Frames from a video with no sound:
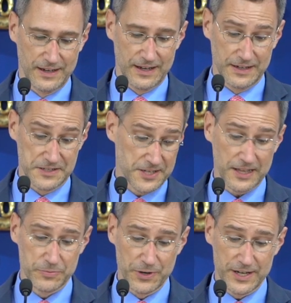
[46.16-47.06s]
and
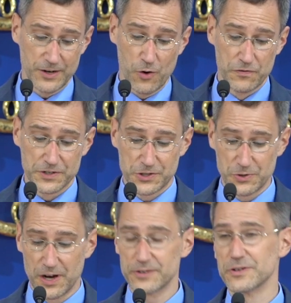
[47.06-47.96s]
celebrating over
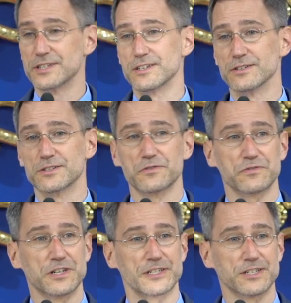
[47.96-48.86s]
200 years of
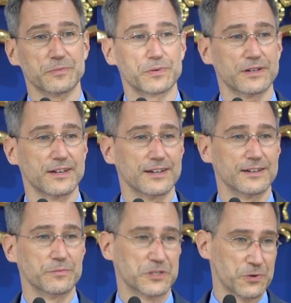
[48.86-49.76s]
friendship
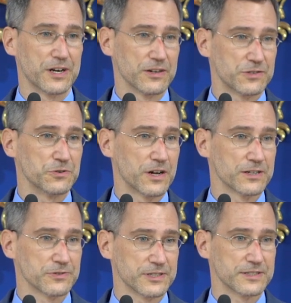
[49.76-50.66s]
between our two
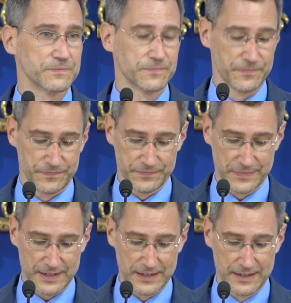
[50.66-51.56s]
countries.
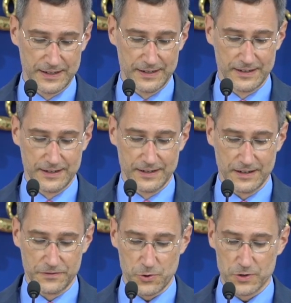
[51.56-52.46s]

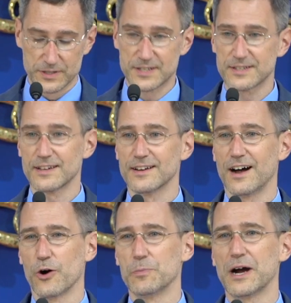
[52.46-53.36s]
Of course,
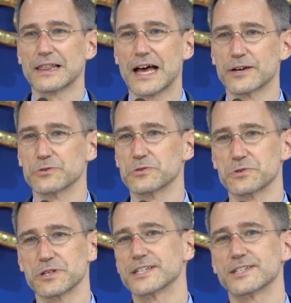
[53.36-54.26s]
our bilateral
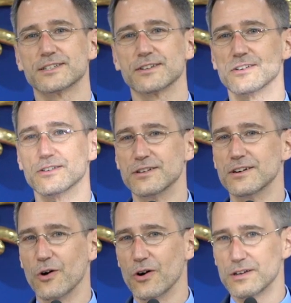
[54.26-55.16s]
relations are
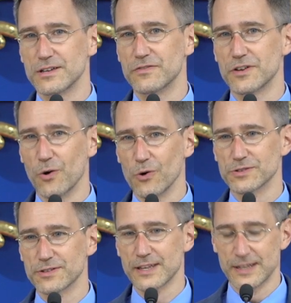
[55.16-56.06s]
even
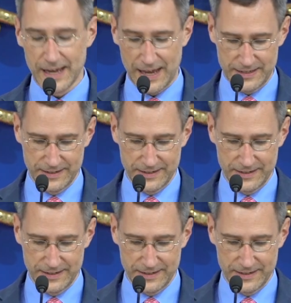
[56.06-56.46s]
older than that,